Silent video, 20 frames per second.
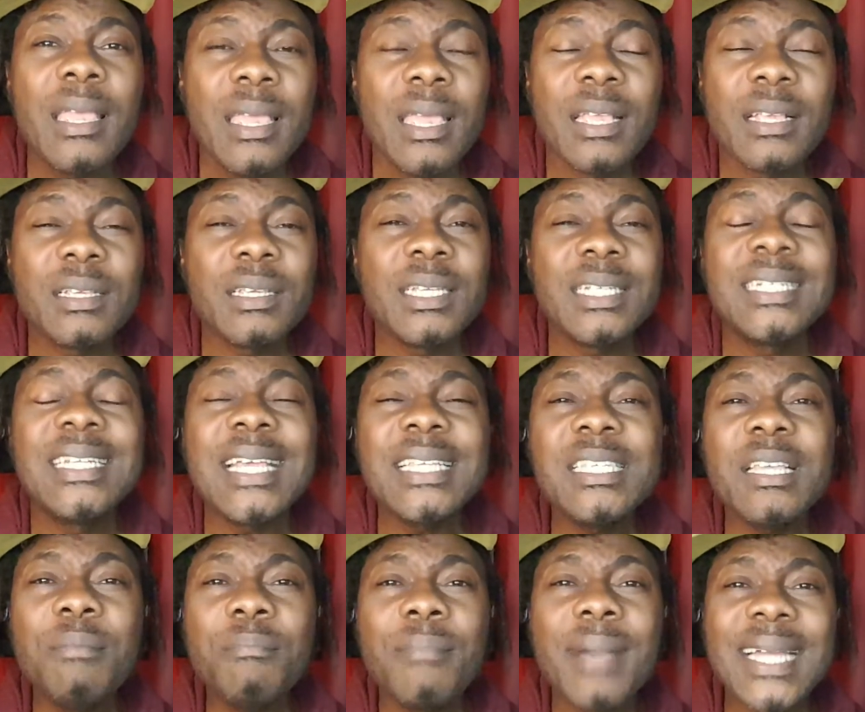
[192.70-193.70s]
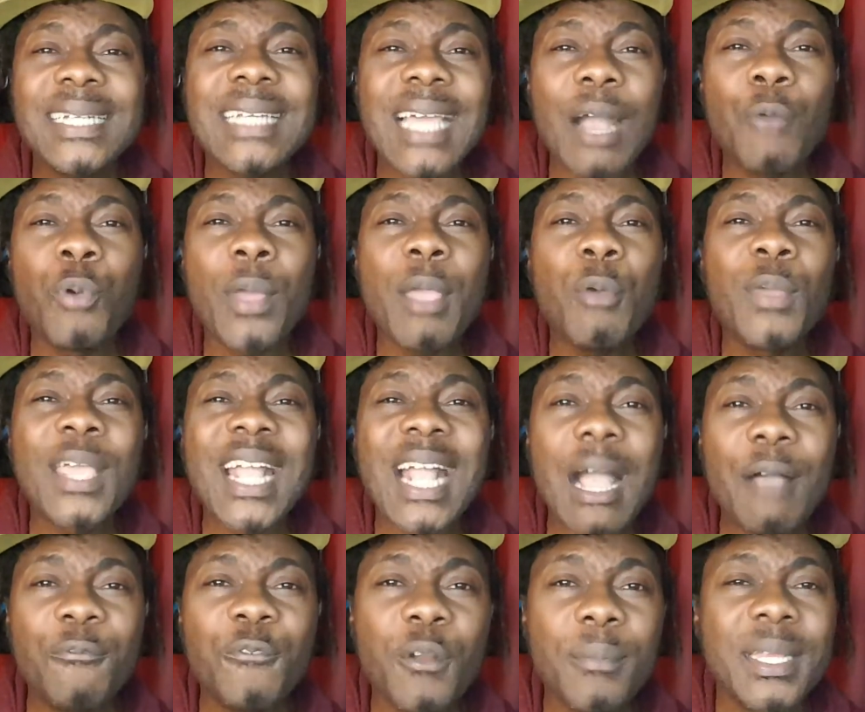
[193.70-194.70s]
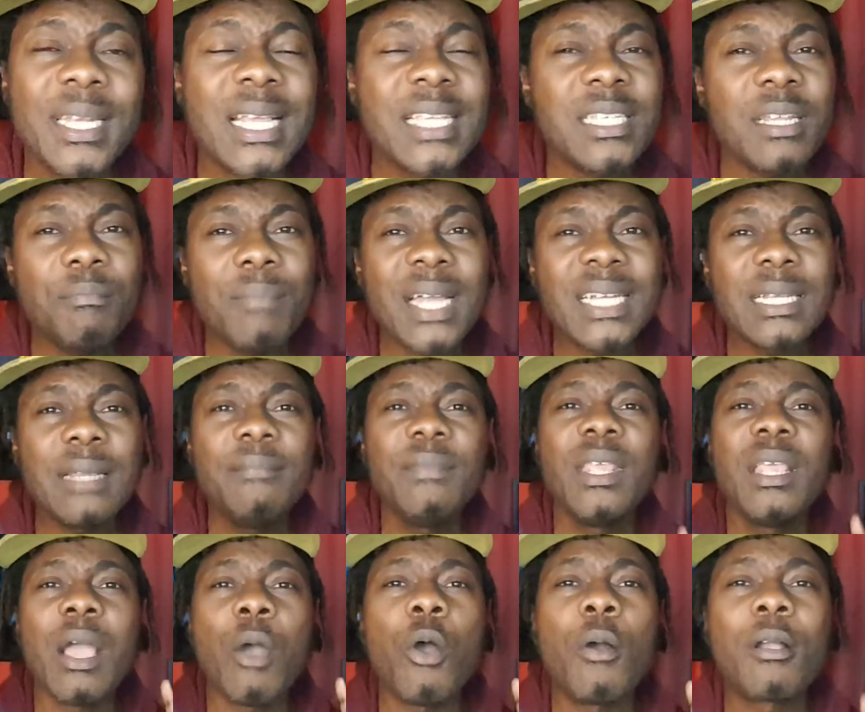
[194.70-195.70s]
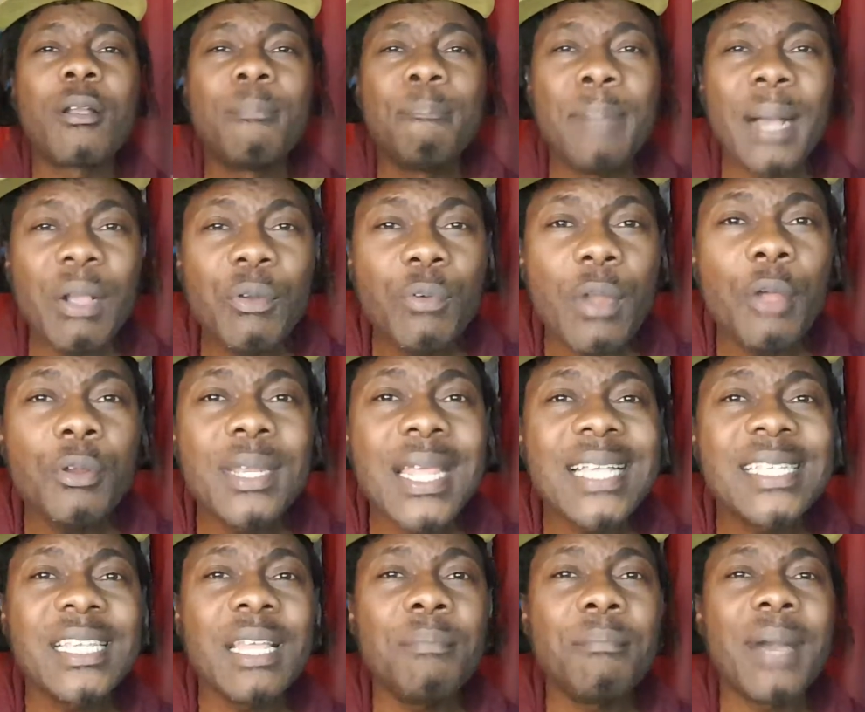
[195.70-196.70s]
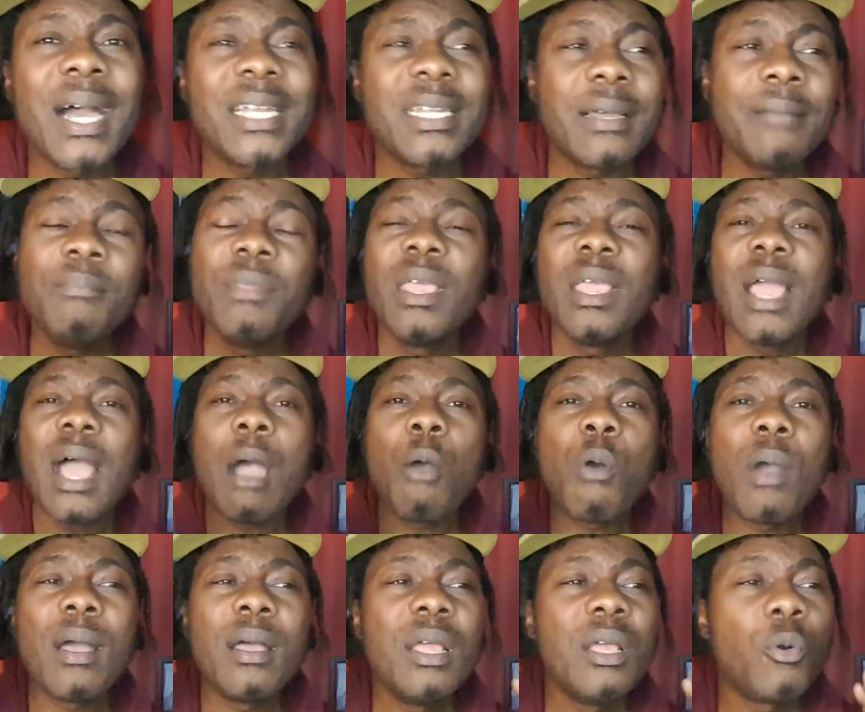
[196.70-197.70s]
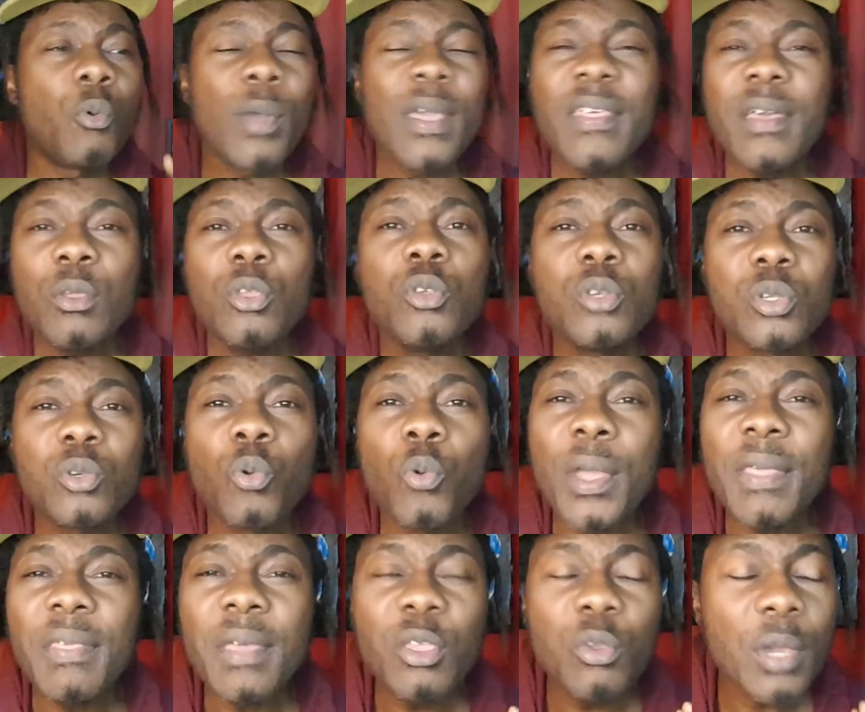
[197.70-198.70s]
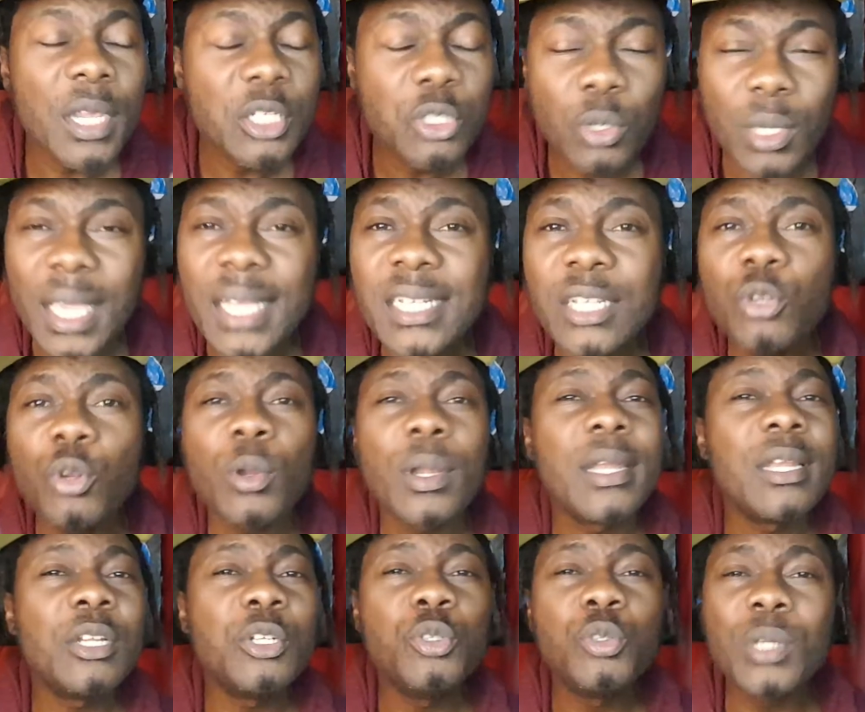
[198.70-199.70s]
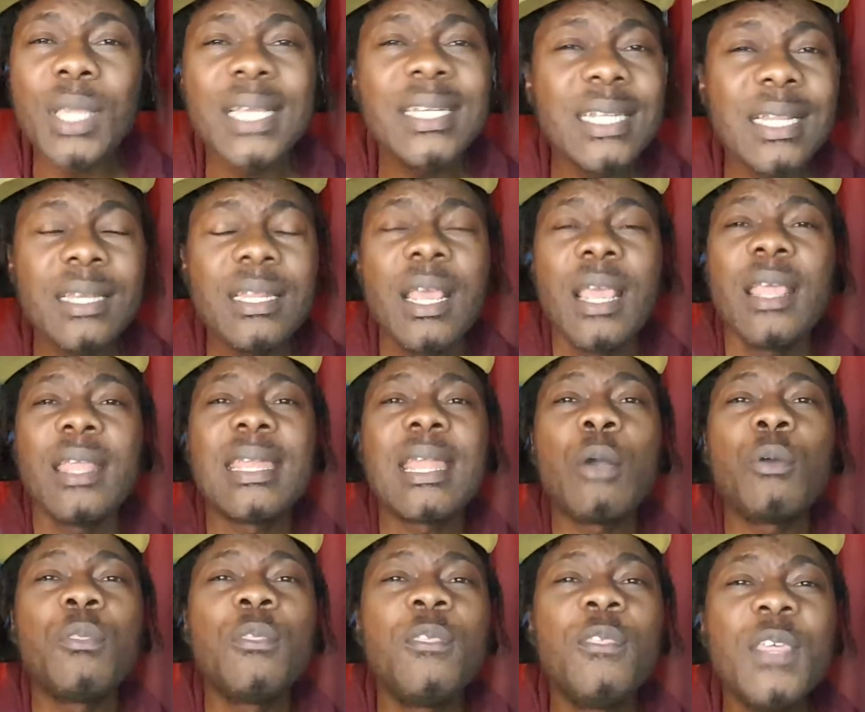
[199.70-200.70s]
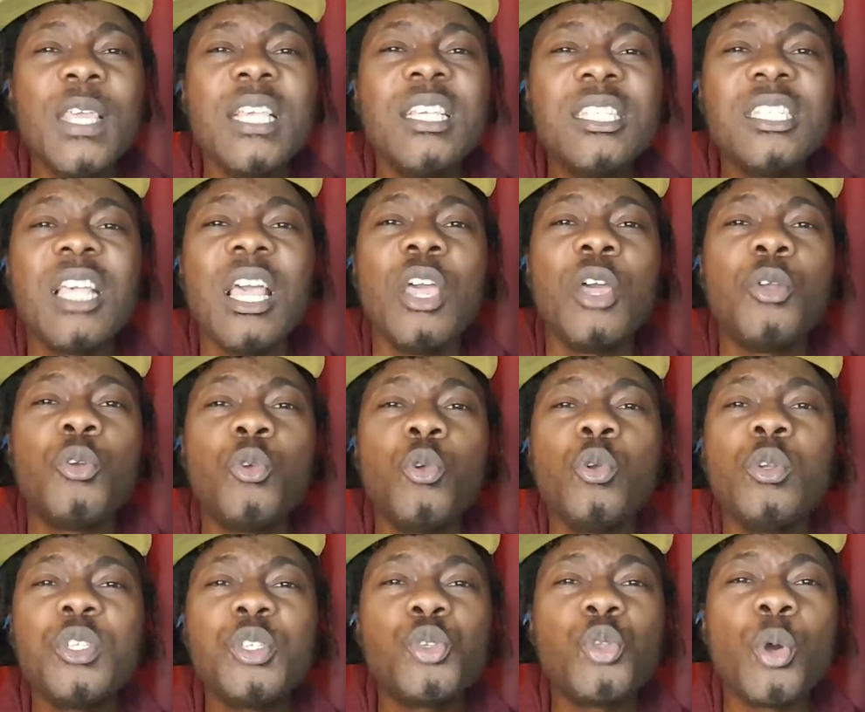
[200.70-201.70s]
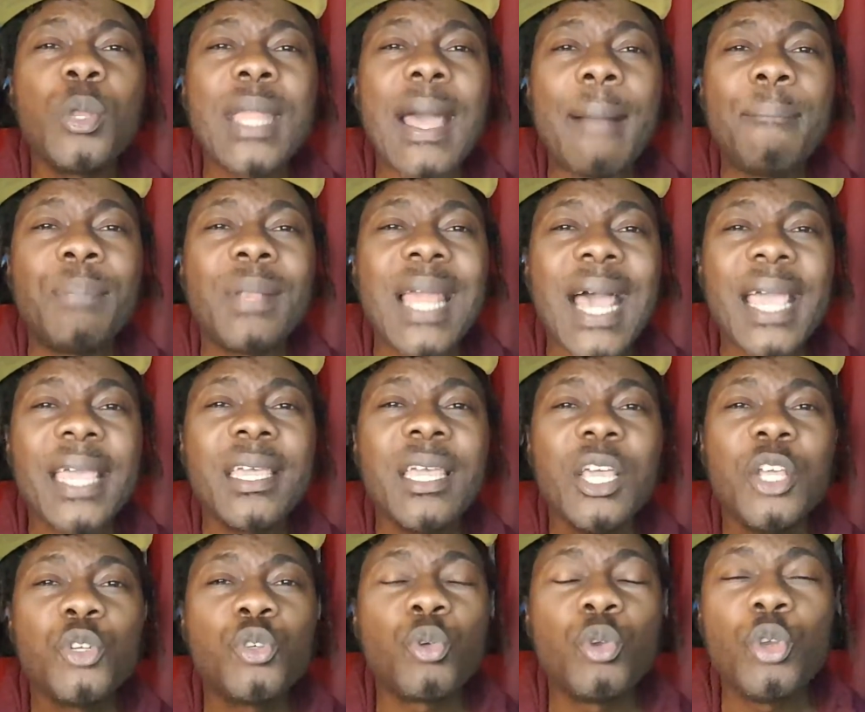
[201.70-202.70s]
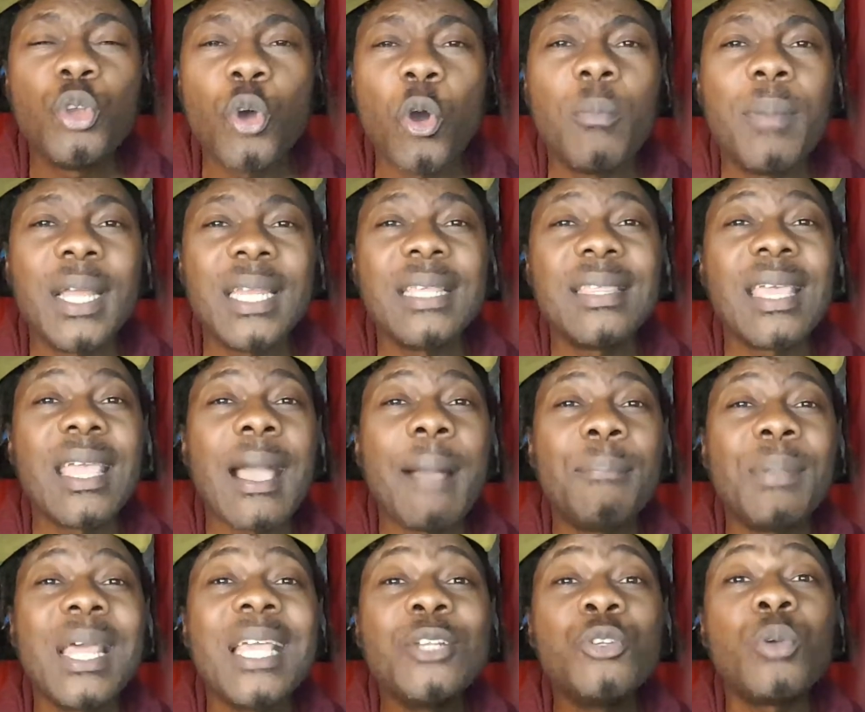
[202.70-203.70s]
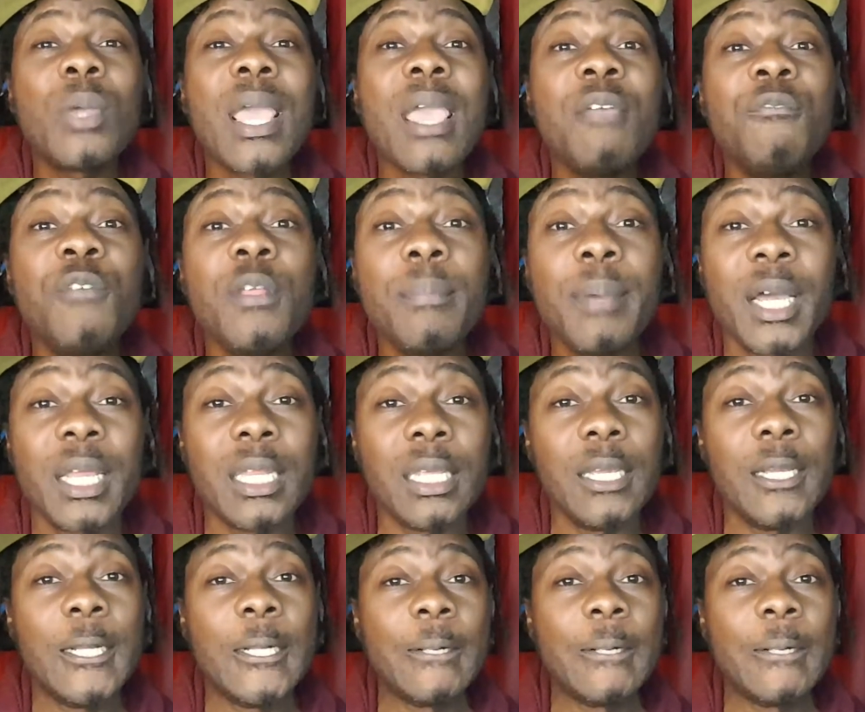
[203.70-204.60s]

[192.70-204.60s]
It doesn't matter where we come from. It doesn't matter. Our background doesn't matter. Whether you're educated or uneducated. Now, these rules don't apply to nobody. They apply to everybody.